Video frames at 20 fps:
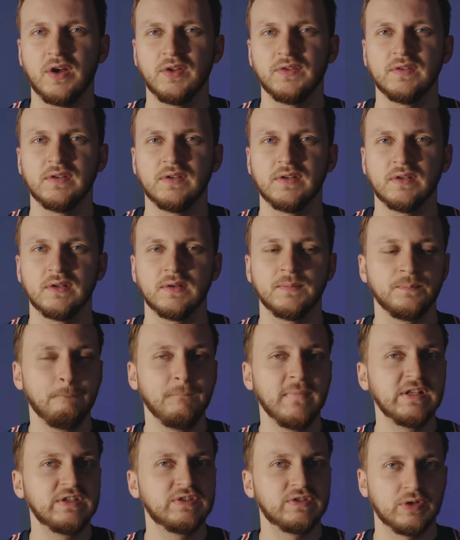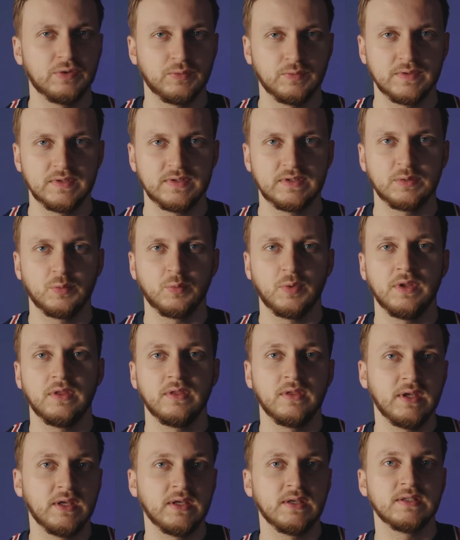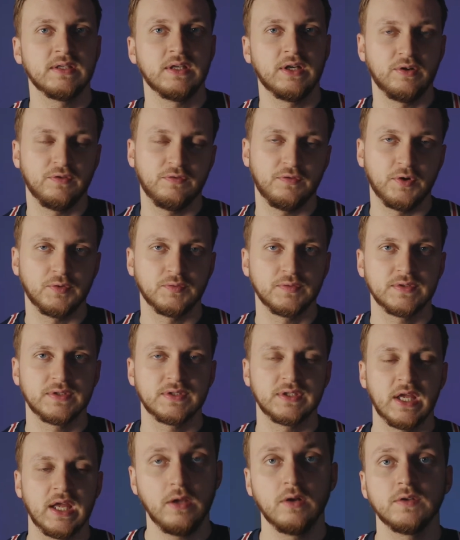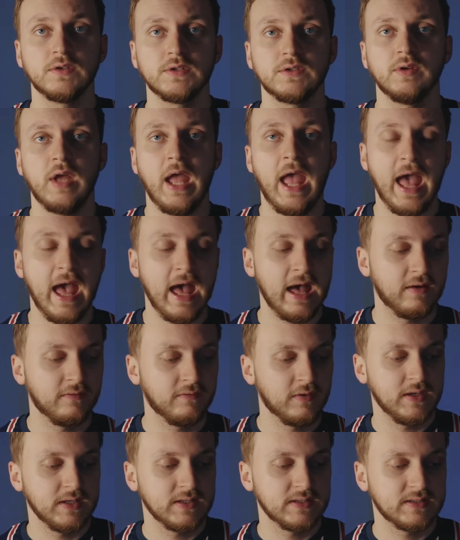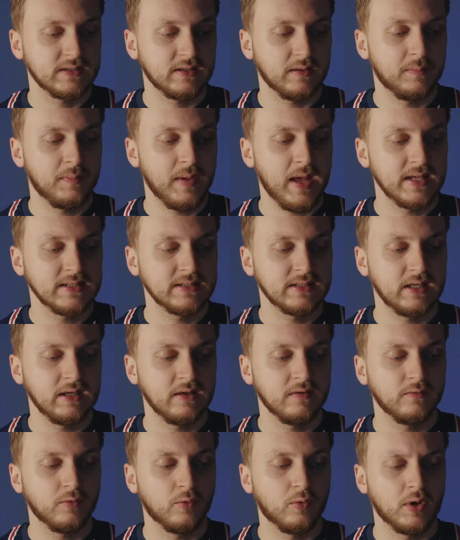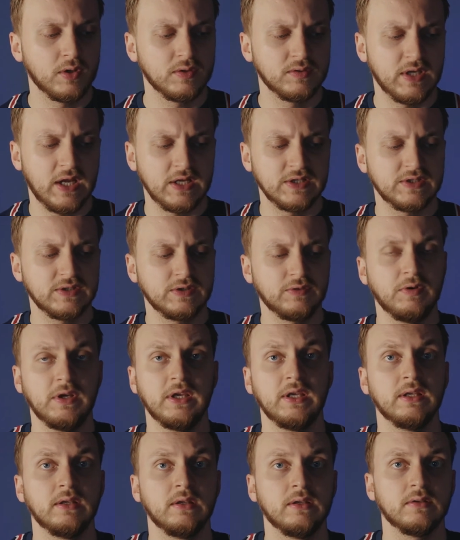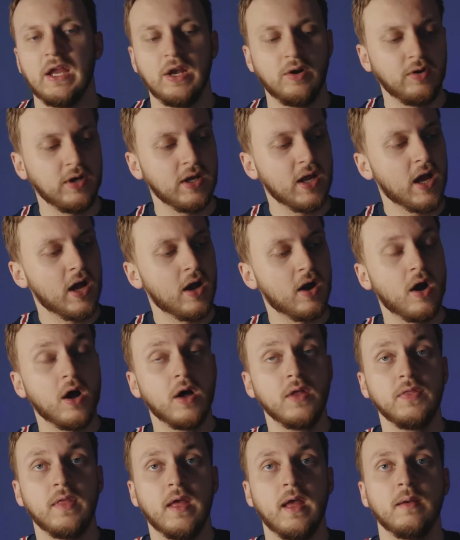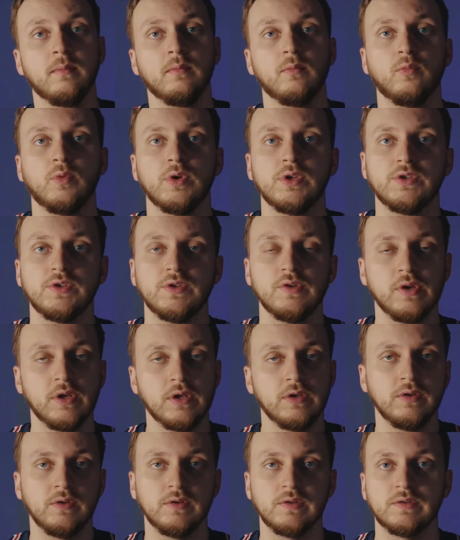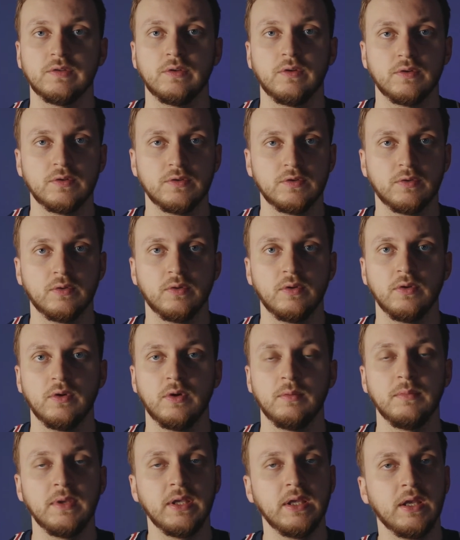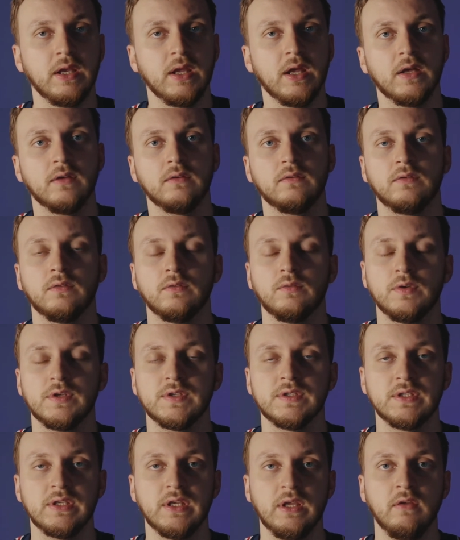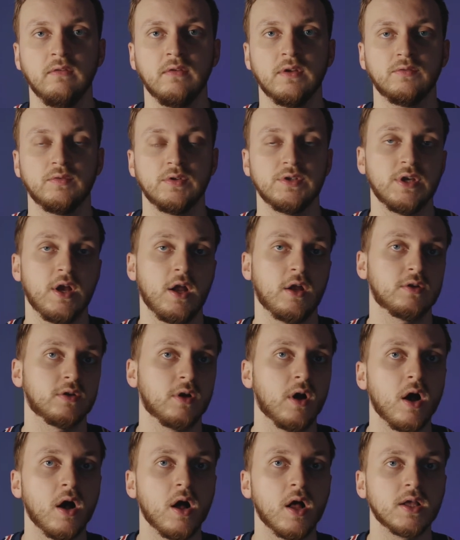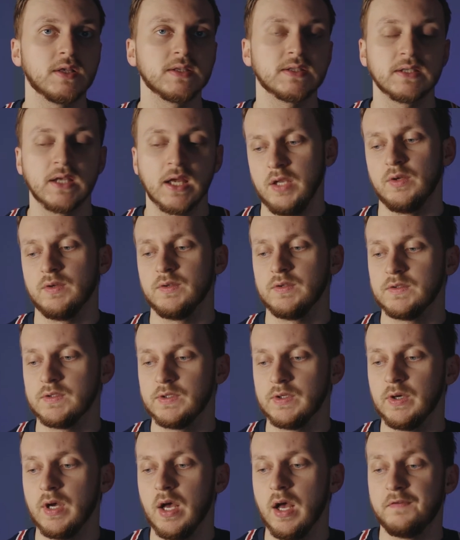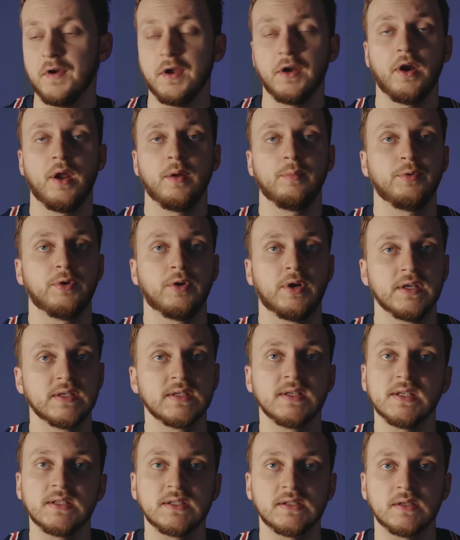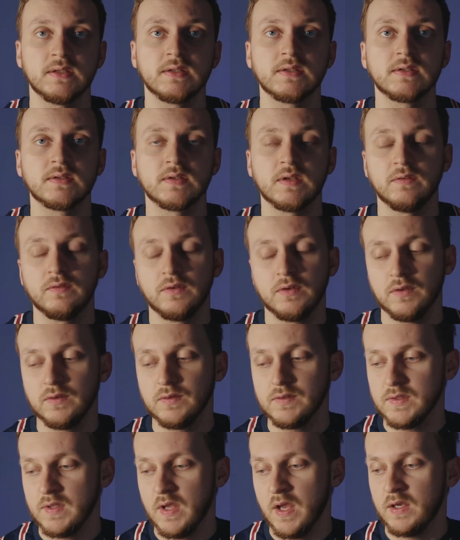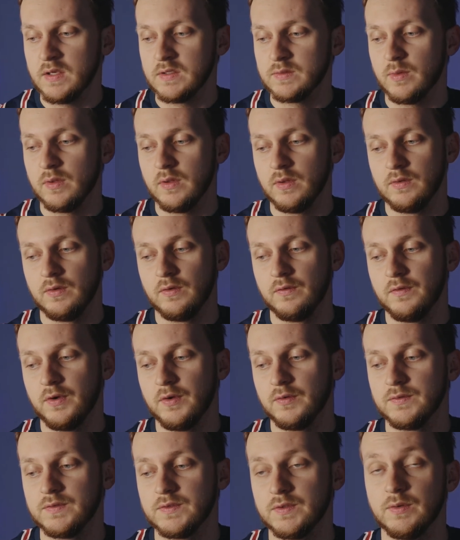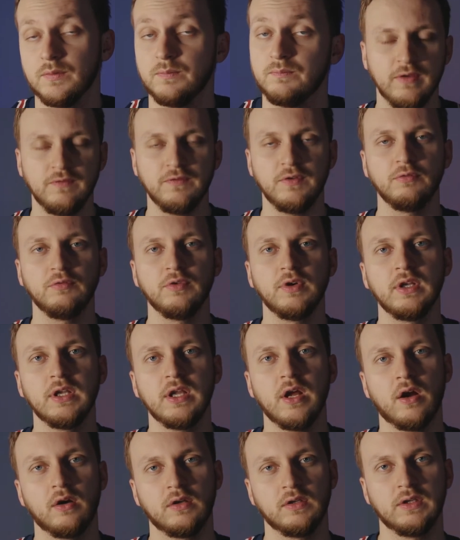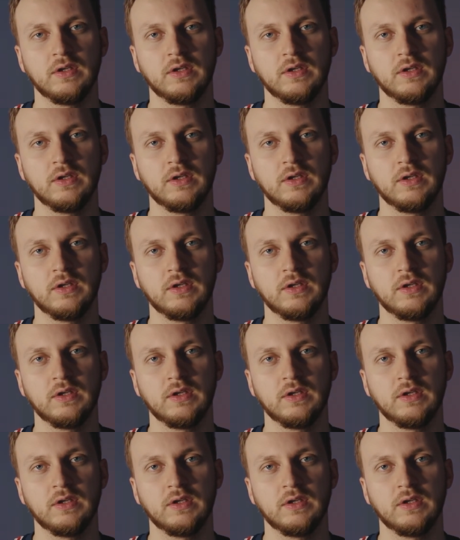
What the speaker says: on the mid tones with these earphones. They also have this capacitive or touchscreen area on them, which you can use to control your media, to receive and reject calls, and also fire up your assistants if you use that as well on your phone. So if you really are